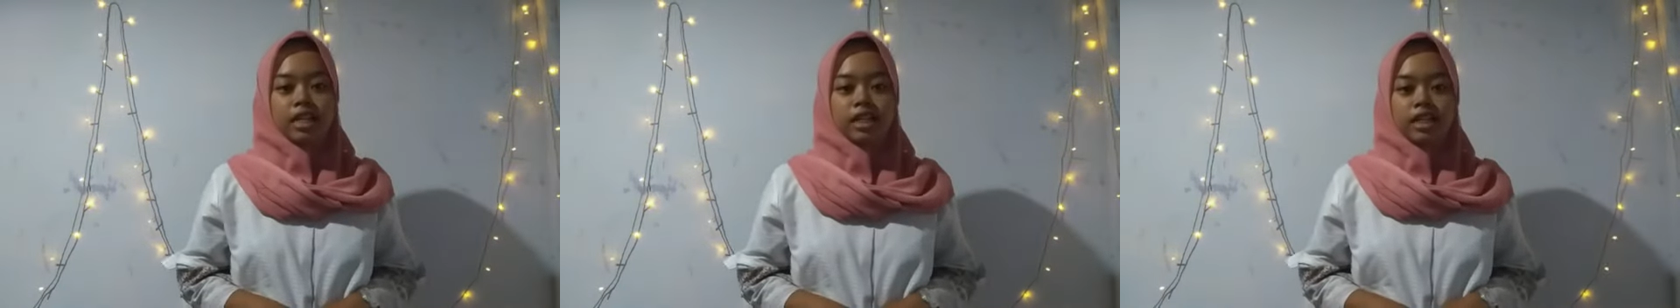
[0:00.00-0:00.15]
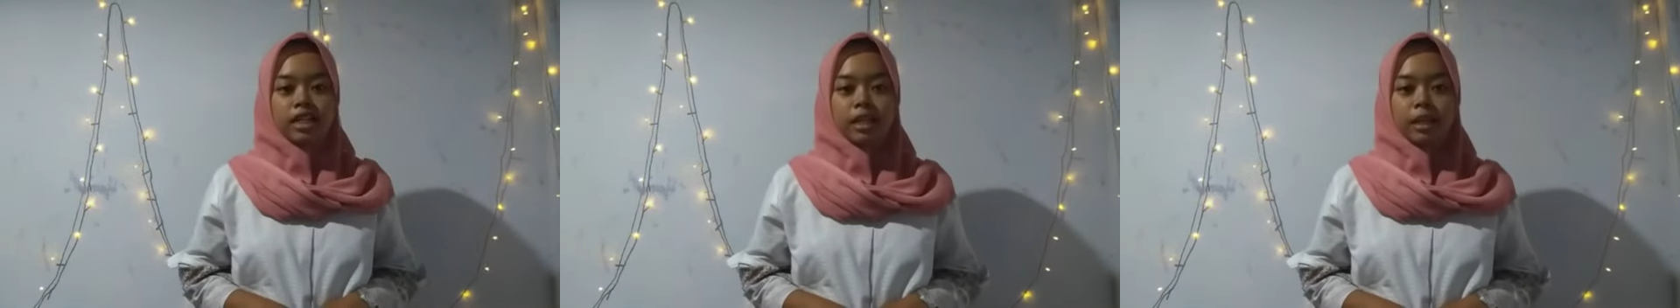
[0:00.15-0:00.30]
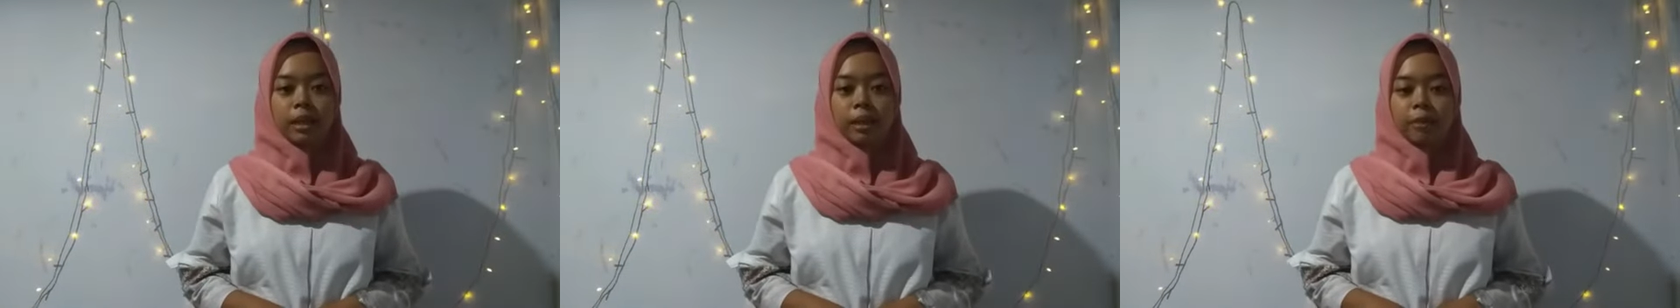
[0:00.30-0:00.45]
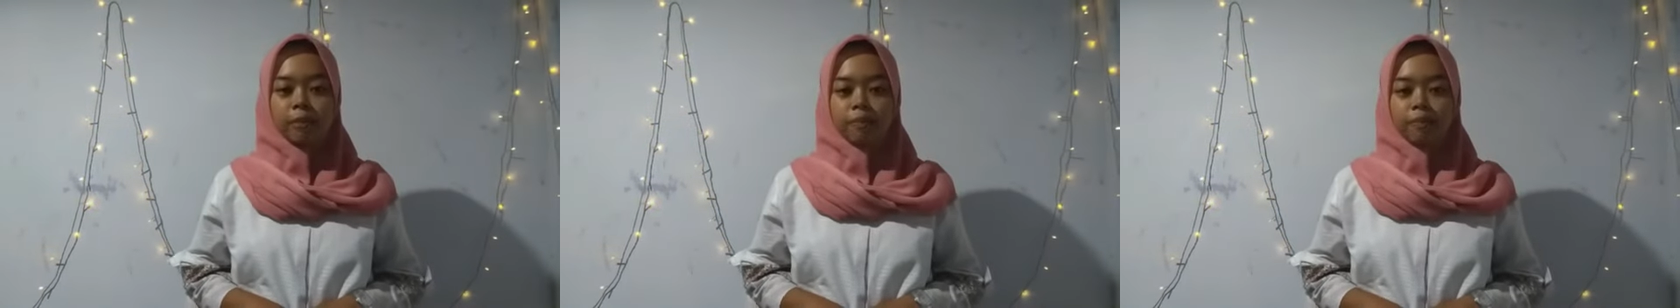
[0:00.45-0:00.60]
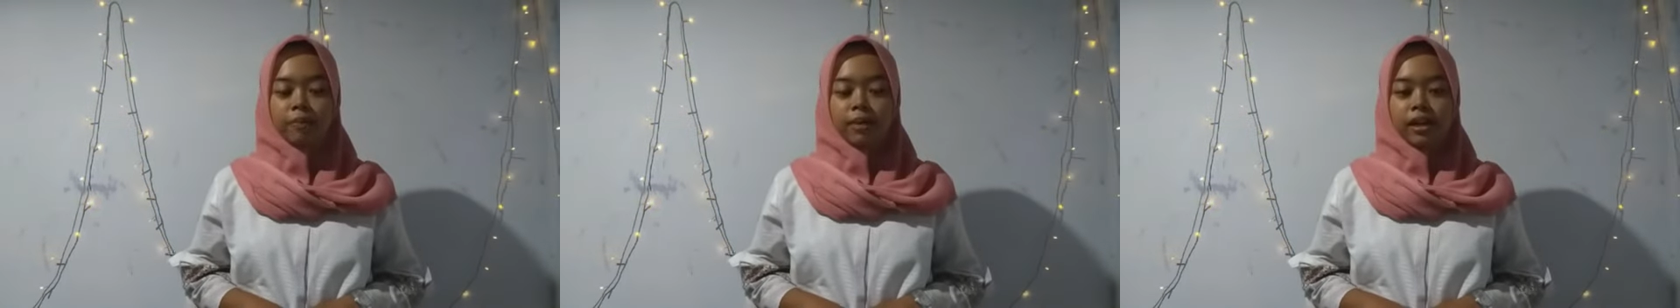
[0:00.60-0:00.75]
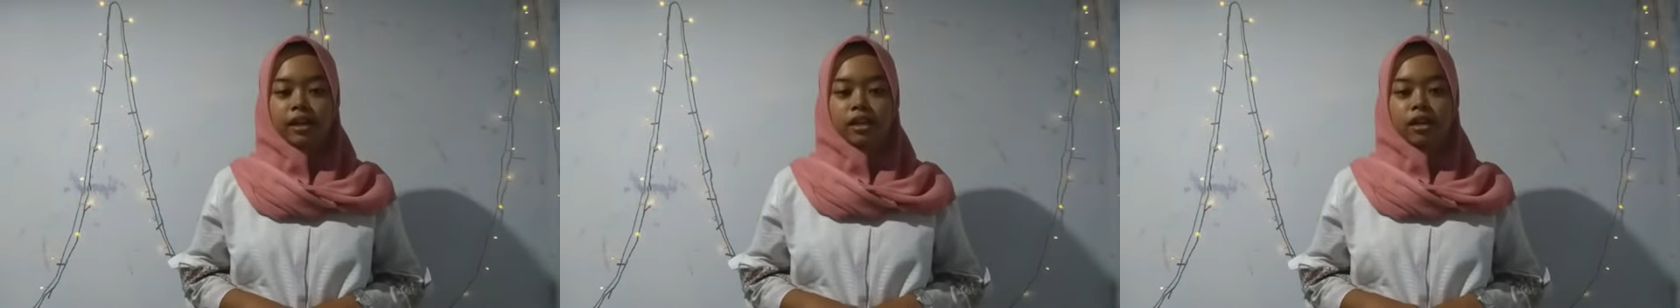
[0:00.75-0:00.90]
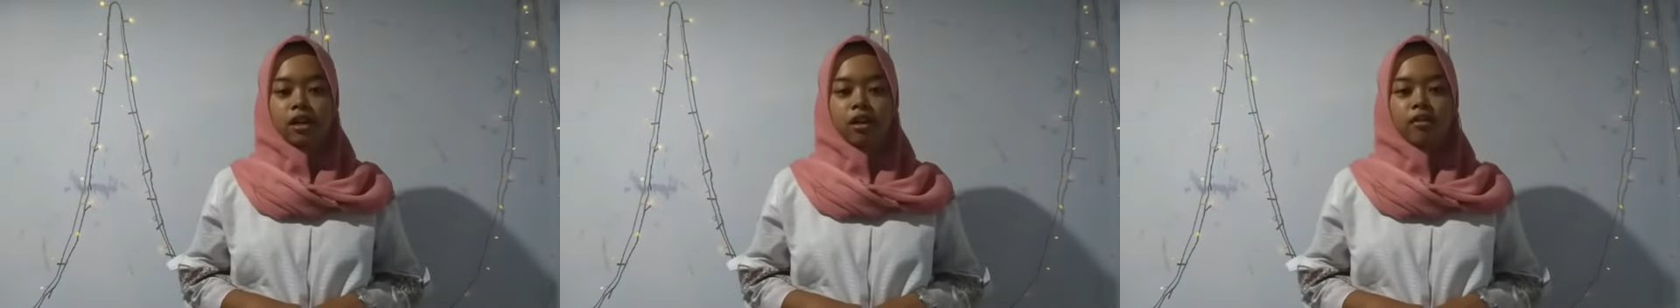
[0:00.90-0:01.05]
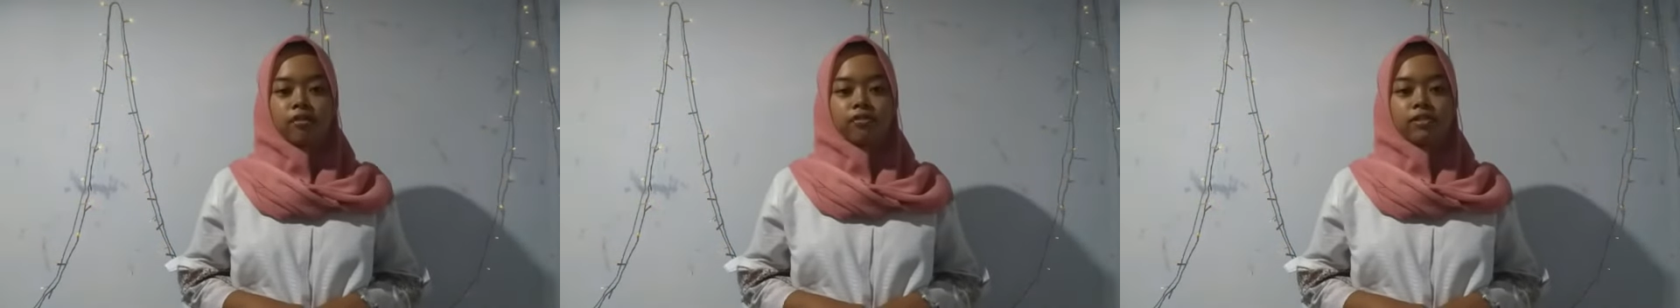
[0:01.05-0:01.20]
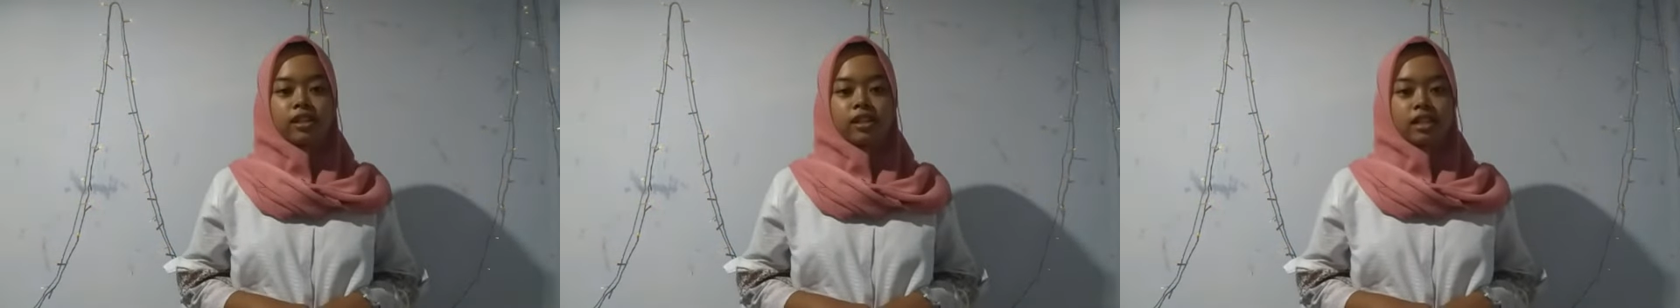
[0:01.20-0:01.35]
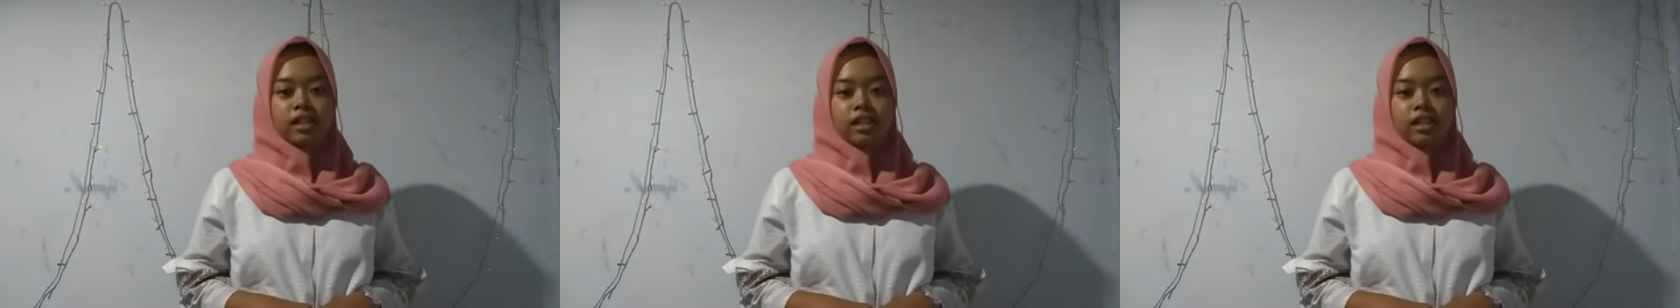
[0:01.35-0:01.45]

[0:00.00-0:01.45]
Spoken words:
The impact of the